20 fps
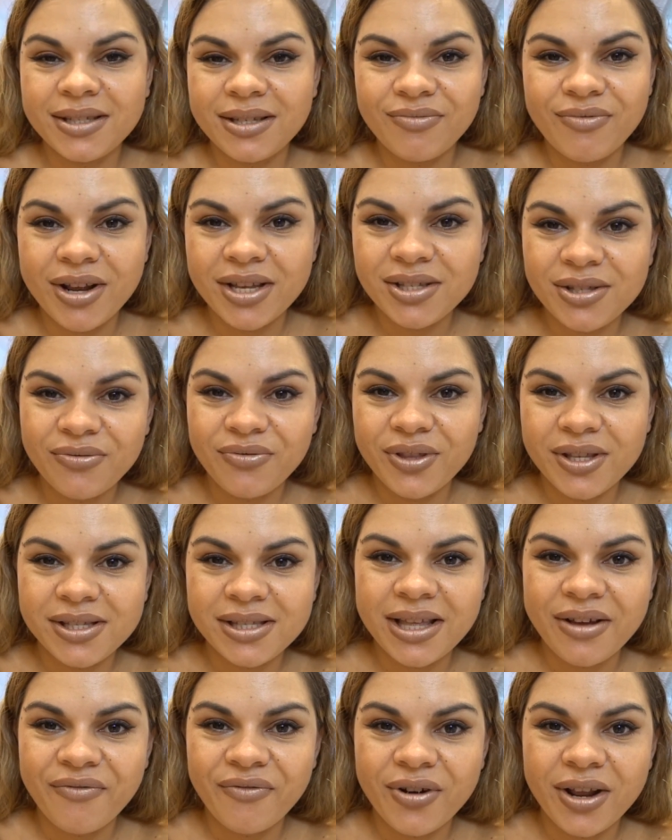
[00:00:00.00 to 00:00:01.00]
rest of the
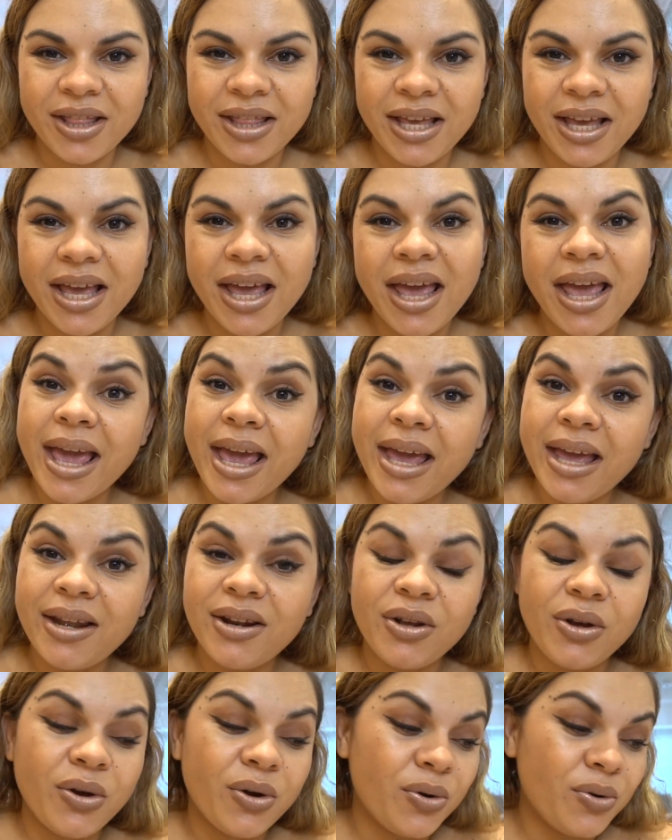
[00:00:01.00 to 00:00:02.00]
stuff ready,
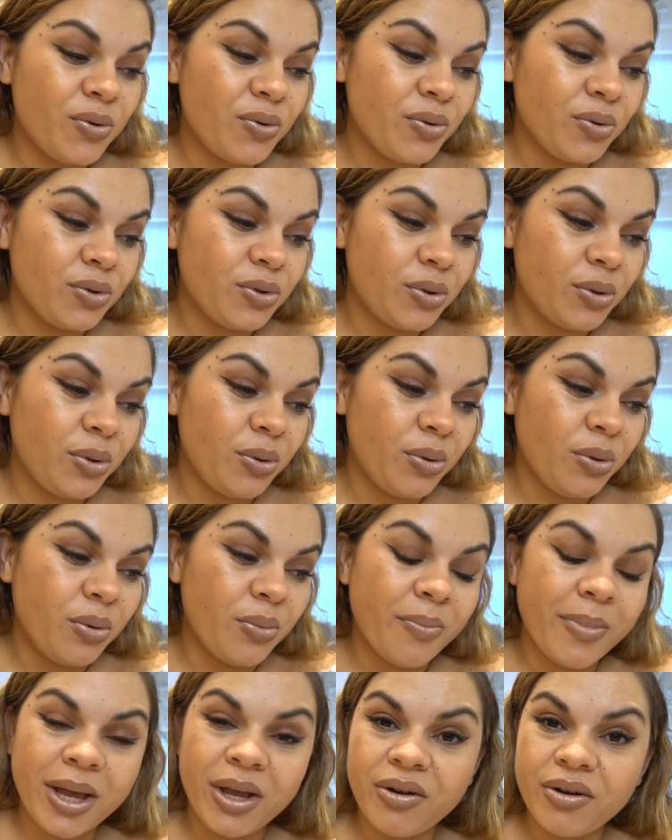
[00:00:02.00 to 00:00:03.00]
and go to do
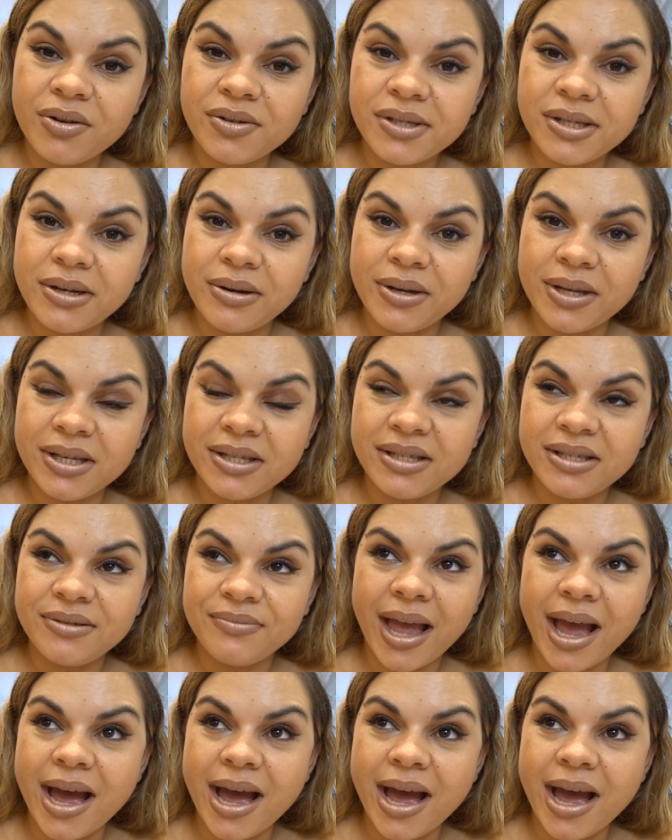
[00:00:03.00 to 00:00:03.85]
my groceries.